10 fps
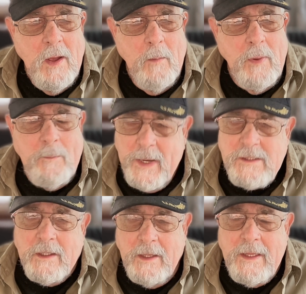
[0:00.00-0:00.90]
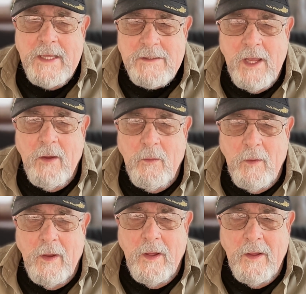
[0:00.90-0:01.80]
But basically, that's
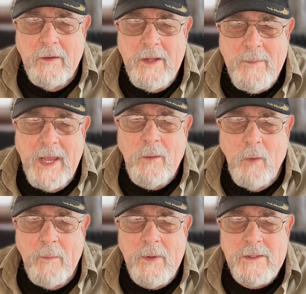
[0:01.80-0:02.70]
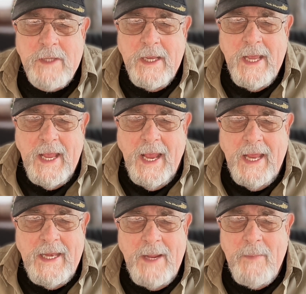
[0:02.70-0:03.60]
how they make weapons,
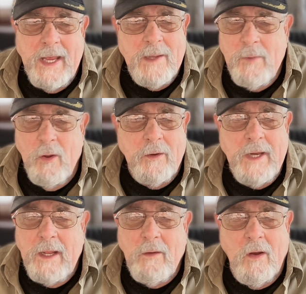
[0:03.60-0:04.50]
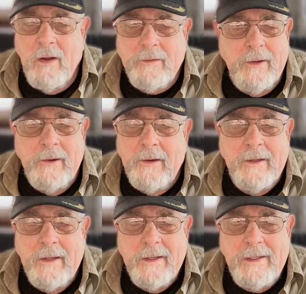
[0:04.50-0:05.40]
and they make them all day long there.
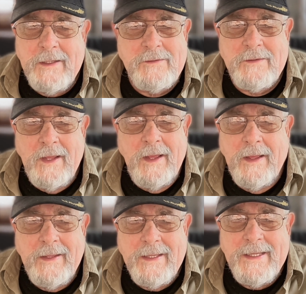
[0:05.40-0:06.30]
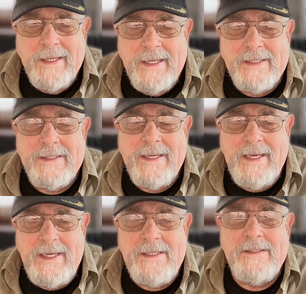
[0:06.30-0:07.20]
It's
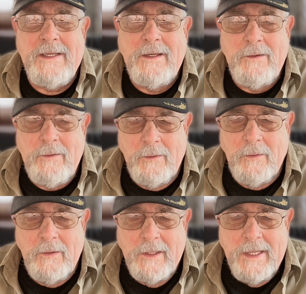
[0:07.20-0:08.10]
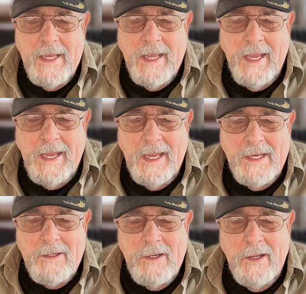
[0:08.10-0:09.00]
easy to do.
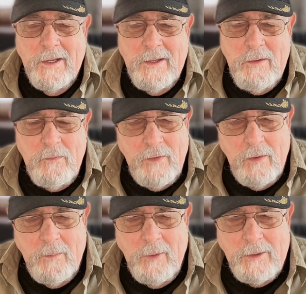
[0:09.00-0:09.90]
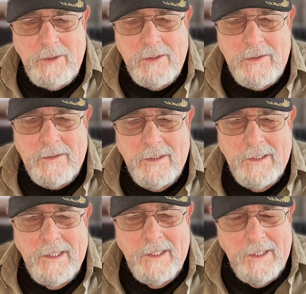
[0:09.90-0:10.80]
And you feather merchants,
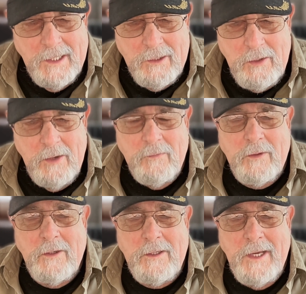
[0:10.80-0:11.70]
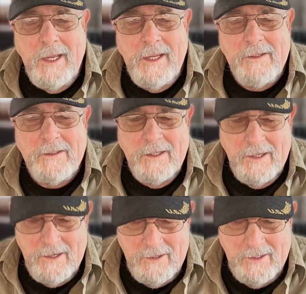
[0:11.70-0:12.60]
you have a good day.
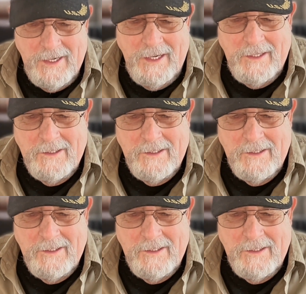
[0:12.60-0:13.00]
All right.